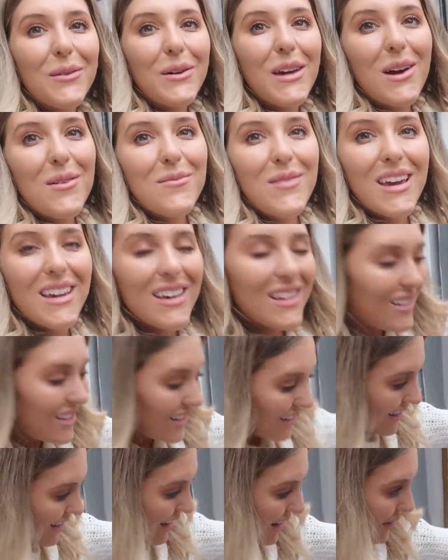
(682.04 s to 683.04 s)
so we are making
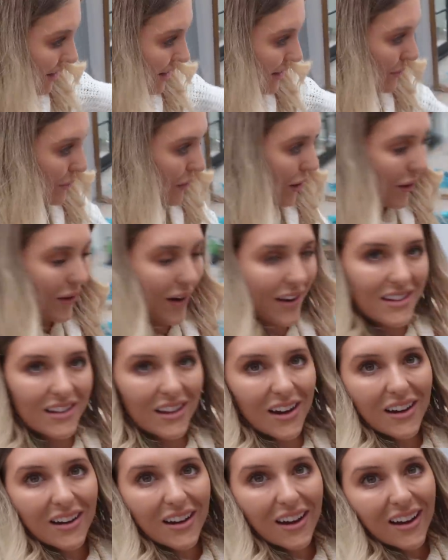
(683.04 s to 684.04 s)
serious progress,
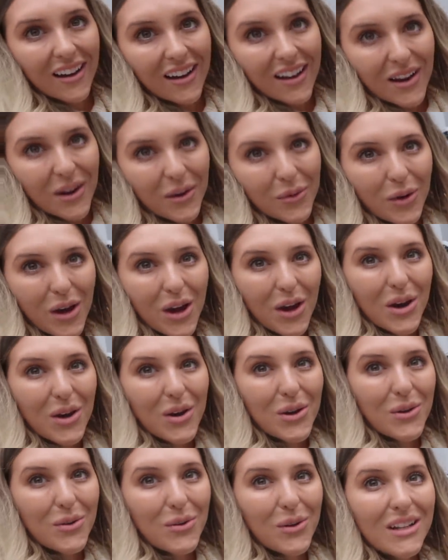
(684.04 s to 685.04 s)
look.
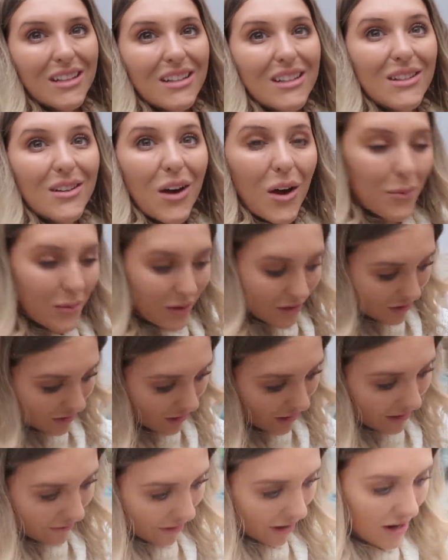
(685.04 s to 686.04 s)
Woohoo, it's so much
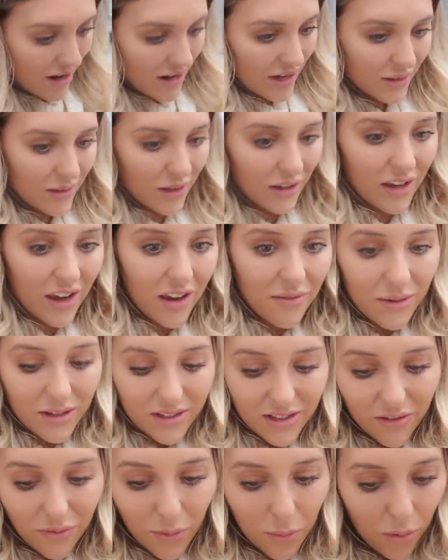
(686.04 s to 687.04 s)
clearer. So I gave
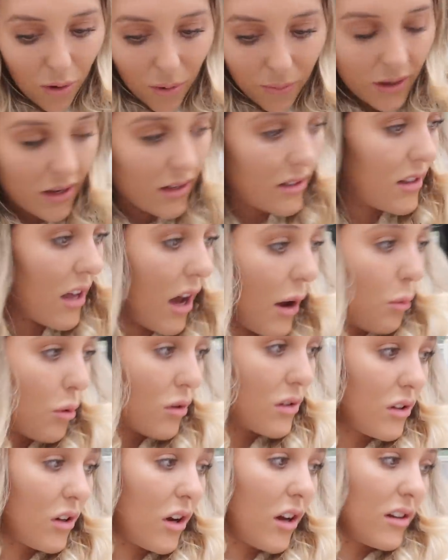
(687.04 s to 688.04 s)
myself a promise that I
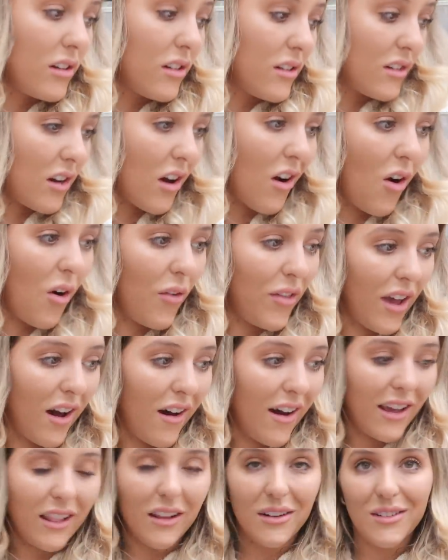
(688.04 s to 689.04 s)
wasn't going to start on the
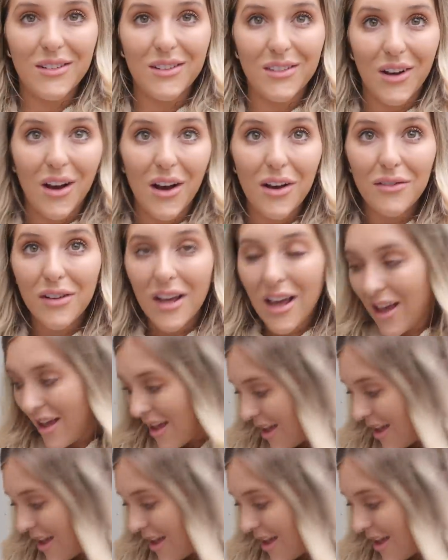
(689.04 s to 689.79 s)
island stuff